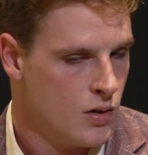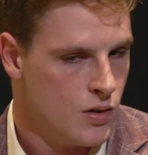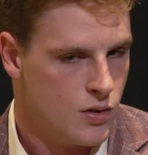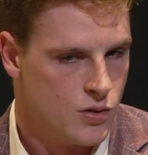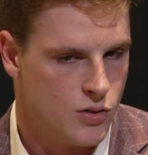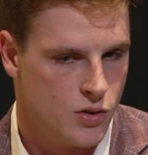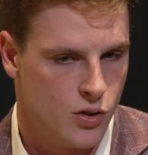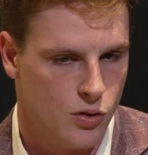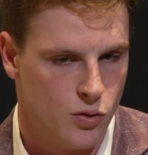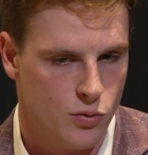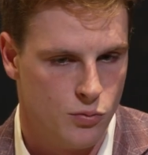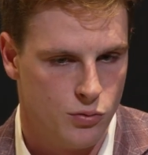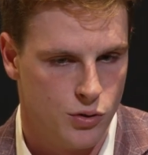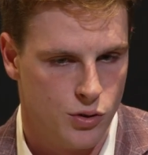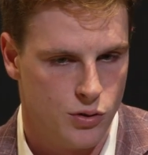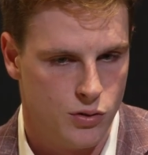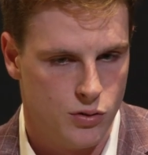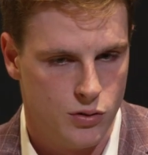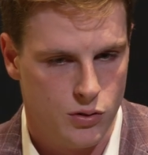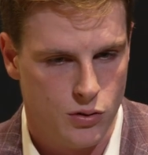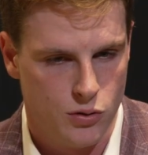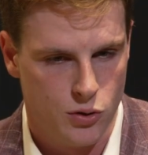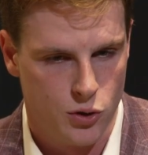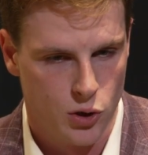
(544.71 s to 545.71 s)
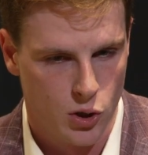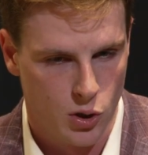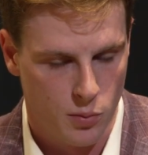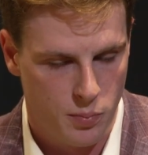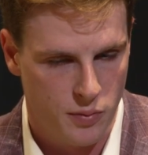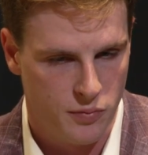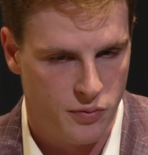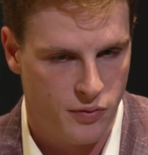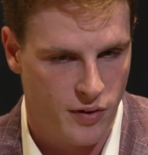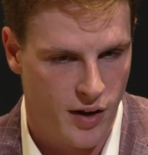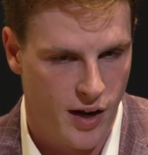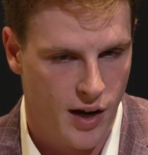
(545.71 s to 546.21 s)
So you grew up
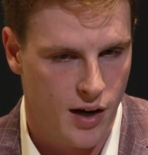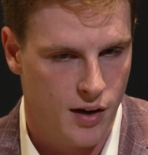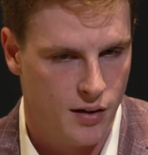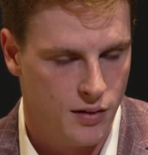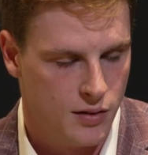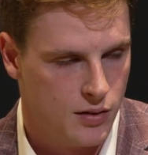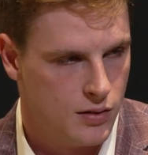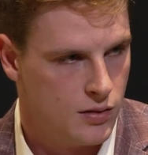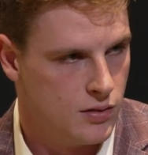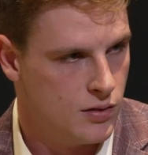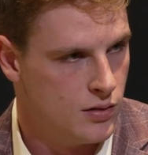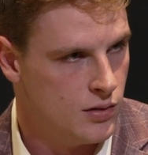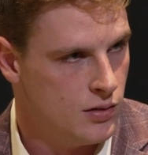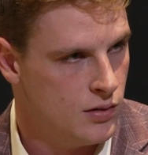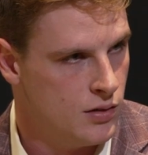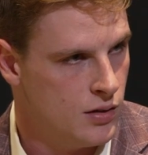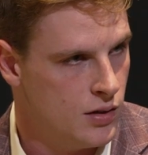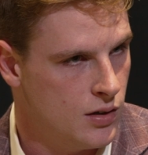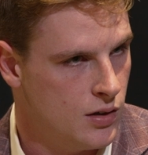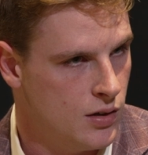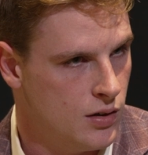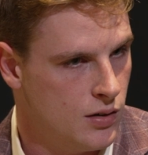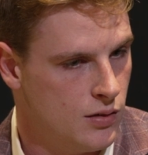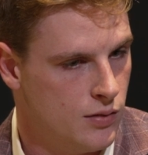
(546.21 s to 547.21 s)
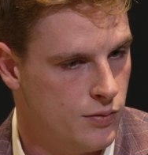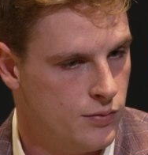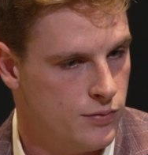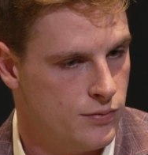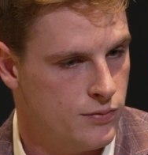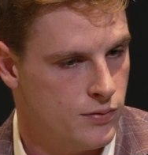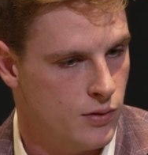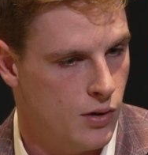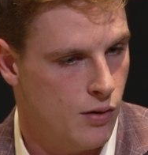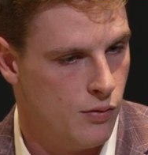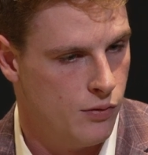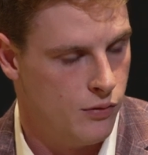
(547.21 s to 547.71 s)
a fan of
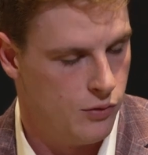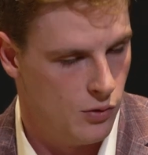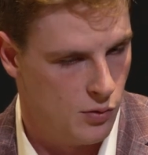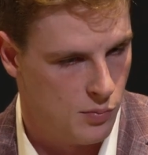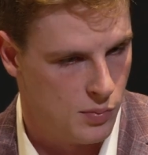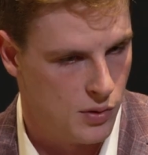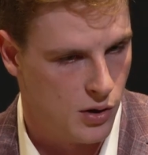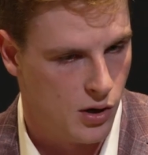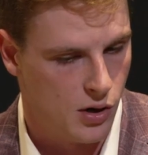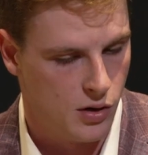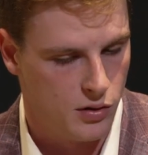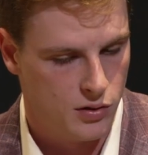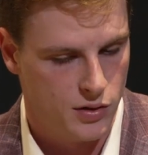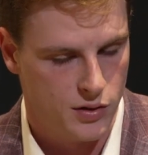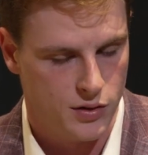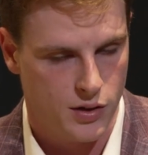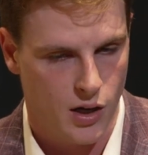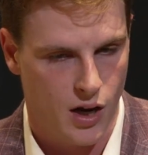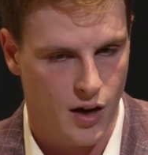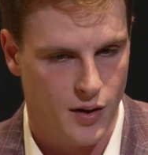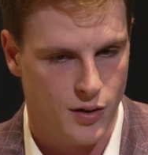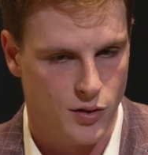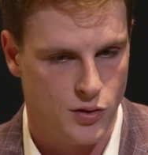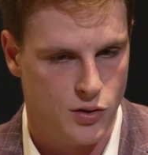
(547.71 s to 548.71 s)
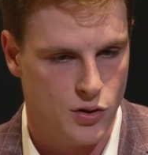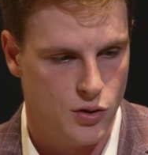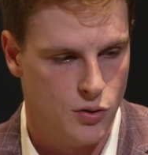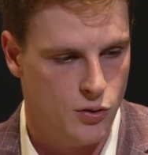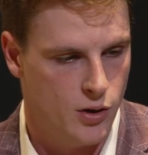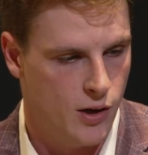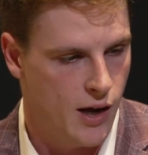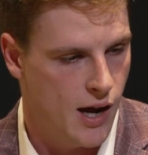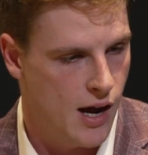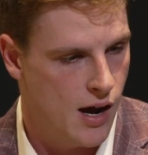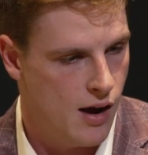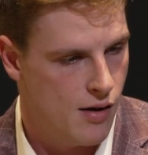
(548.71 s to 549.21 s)
football. Do you
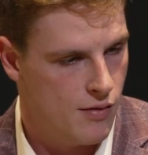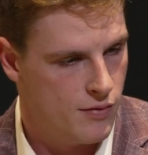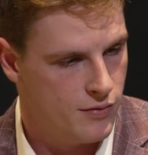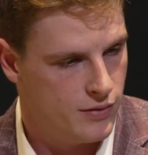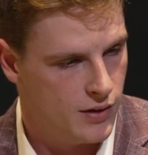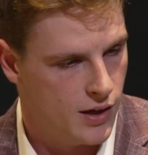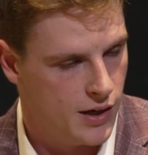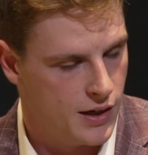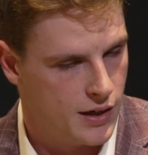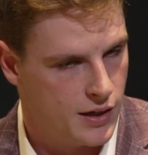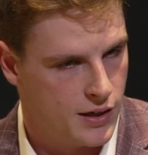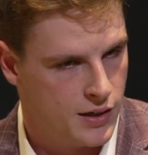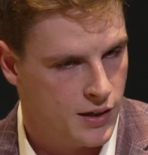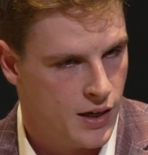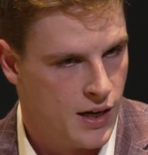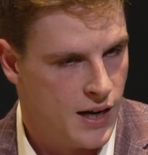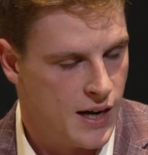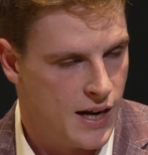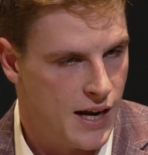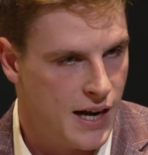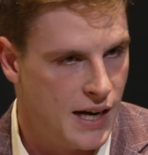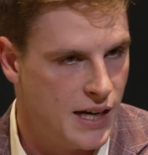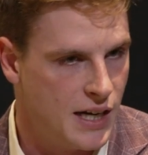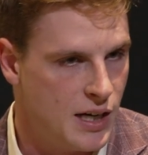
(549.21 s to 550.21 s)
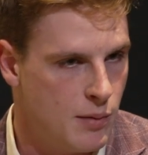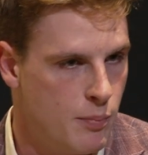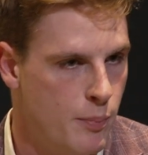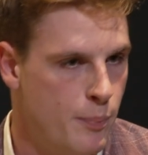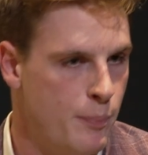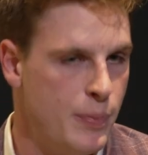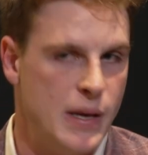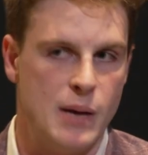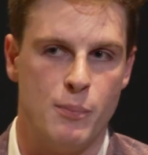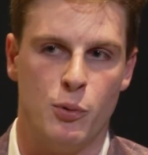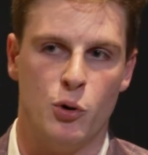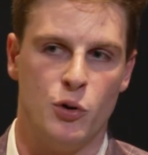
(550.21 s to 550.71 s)
have, any
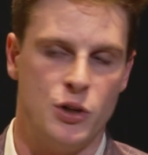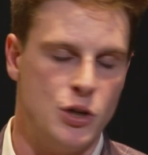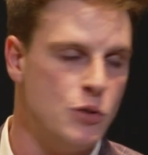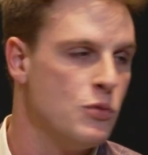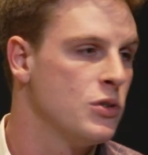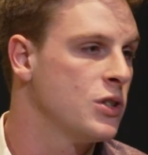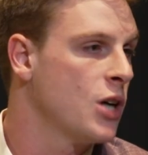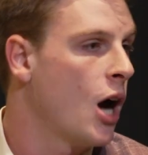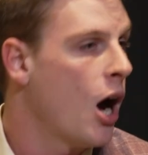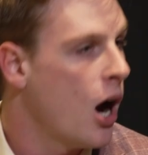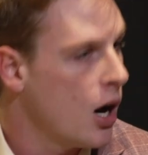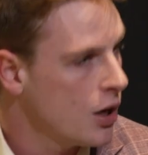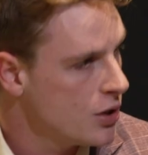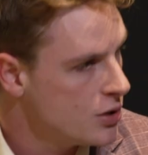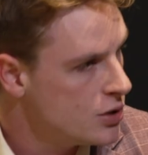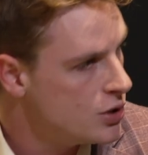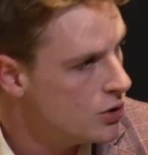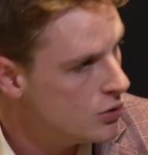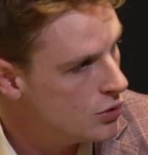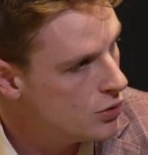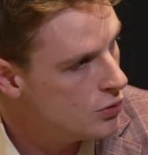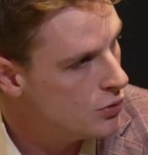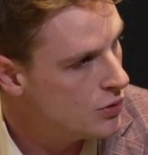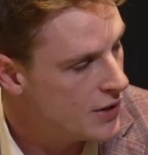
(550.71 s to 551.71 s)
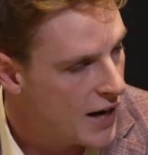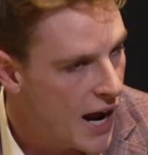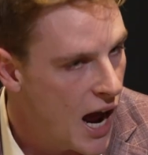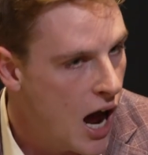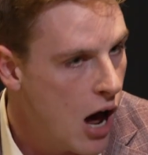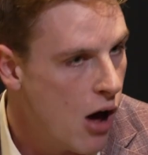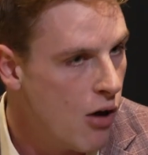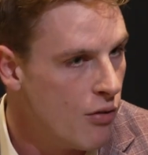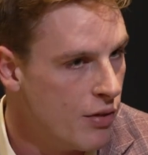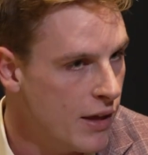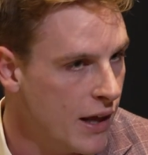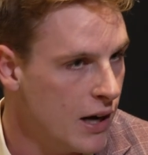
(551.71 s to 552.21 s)
people you talk to
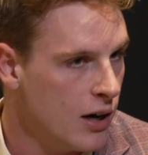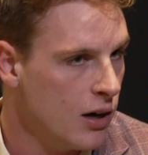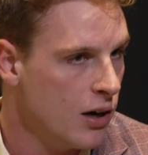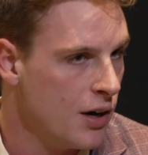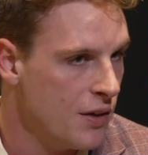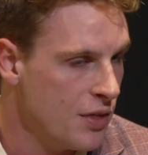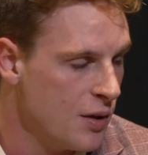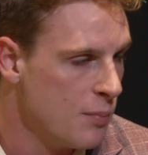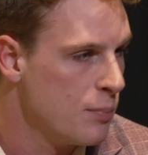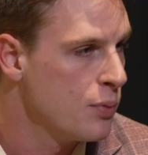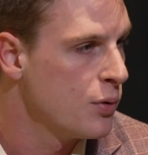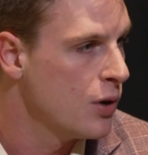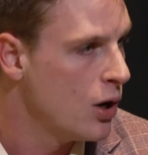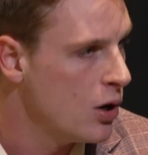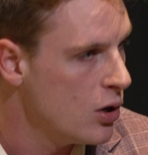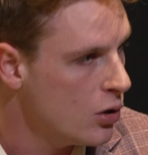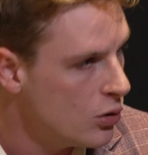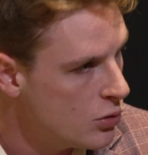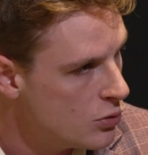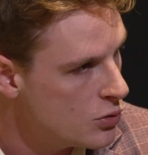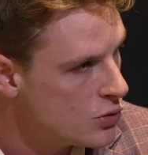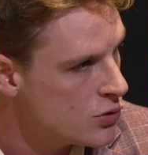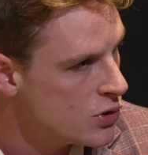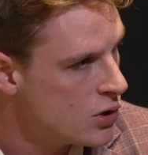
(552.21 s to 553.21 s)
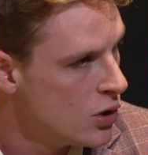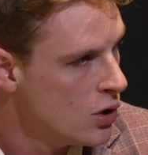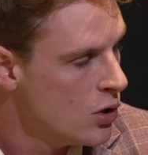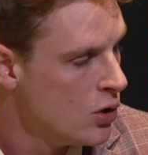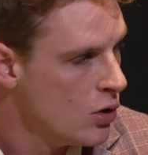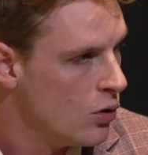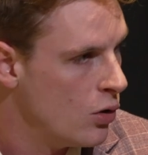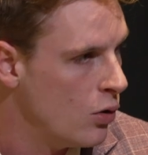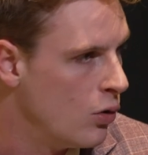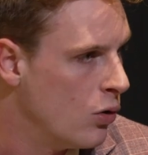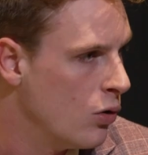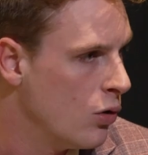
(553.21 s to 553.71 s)
now that are in the pros
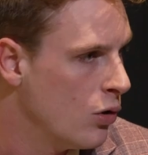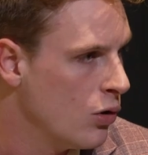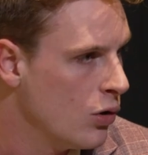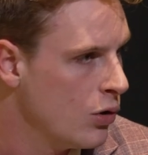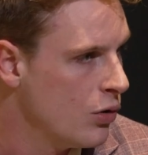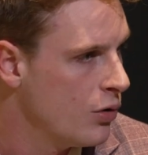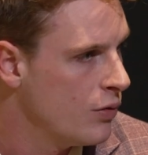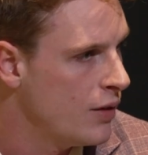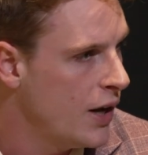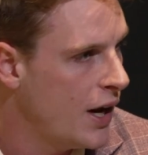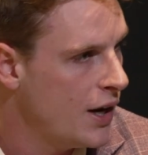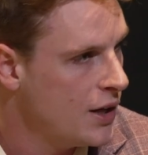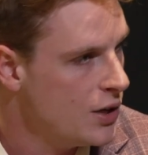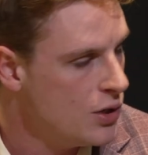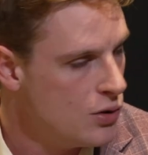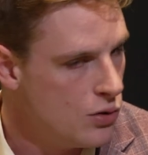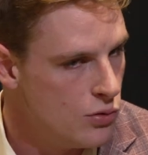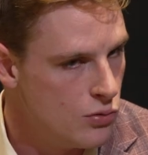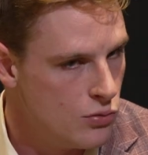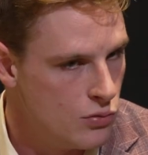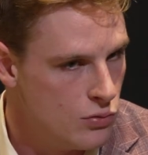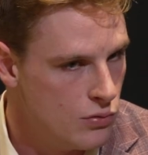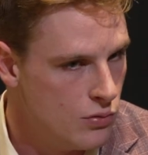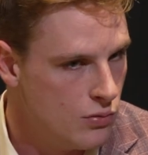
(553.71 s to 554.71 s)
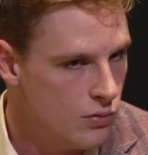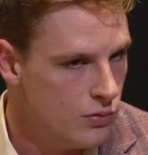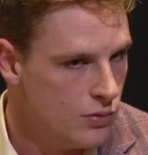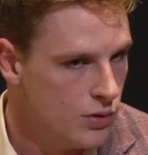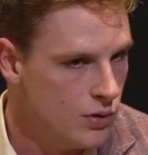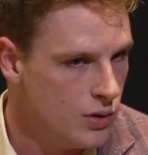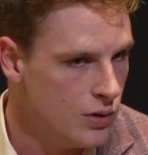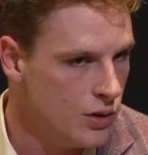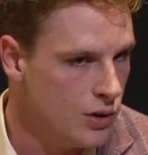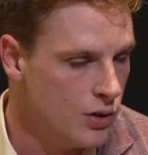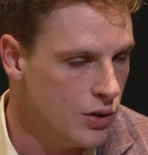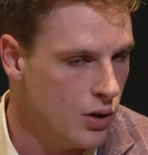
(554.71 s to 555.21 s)
or that you
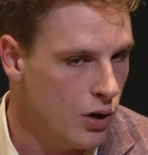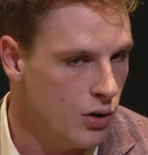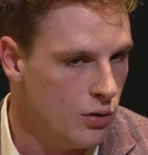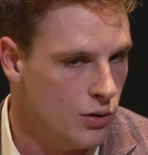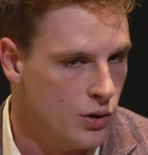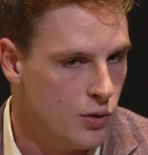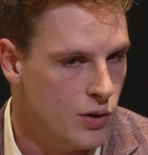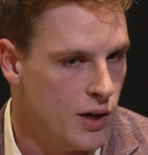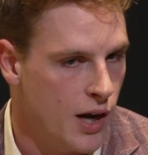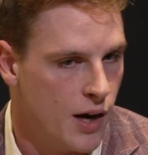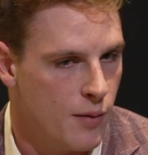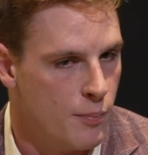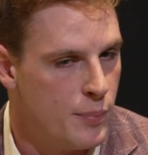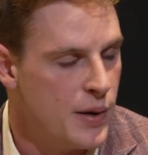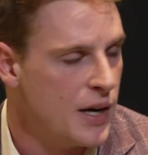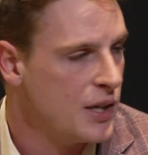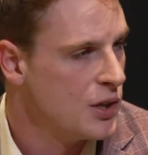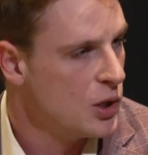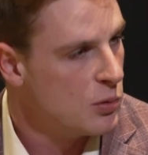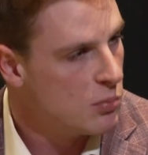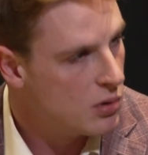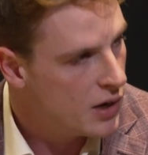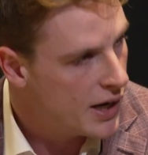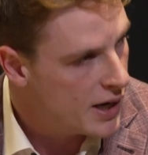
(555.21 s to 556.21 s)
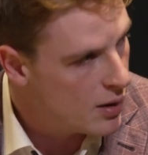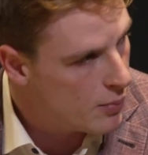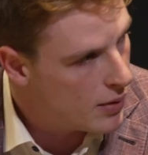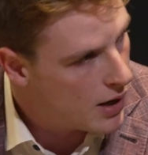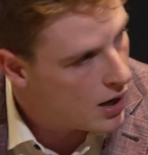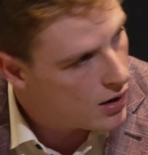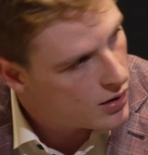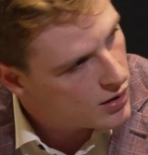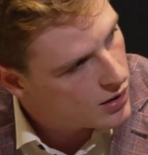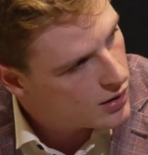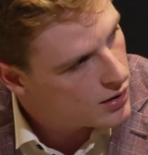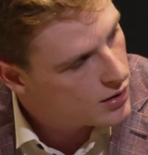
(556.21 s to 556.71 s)
kind of pick their brain
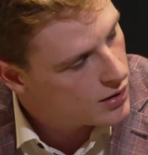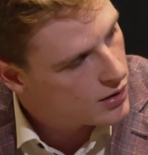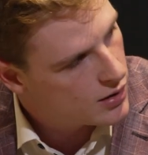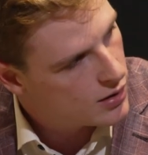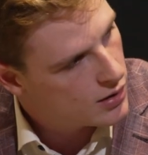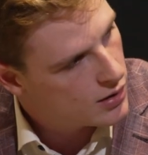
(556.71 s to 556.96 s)
about?